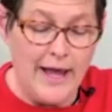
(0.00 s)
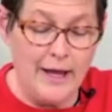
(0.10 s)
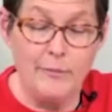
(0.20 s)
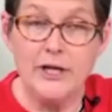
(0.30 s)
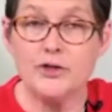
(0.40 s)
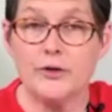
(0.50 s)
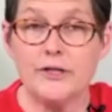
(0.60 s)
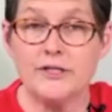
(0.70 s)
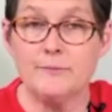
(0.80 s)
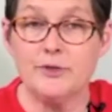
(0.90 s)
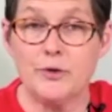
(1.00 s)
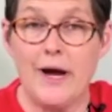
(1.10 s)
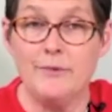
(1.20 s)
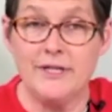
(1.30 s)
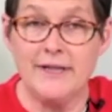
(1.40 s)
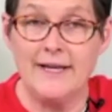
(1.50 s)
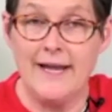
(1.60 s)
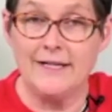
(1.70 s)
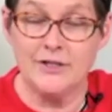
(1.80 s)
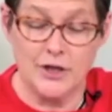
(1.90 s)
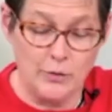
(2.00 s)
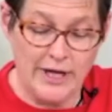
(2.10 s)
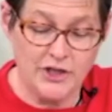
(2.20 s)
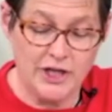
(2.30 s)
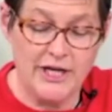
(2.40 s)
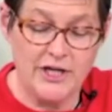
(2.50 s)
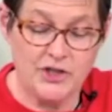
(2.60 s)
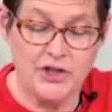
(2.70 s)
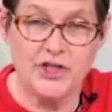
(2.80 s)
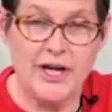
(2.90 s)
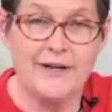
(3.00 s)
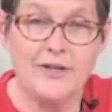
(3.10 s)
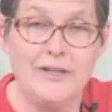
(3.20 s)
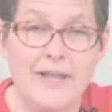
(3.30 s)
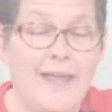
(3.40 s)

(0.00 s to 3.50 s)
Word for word: and make sure to subscribe to the NASCO Education Channel.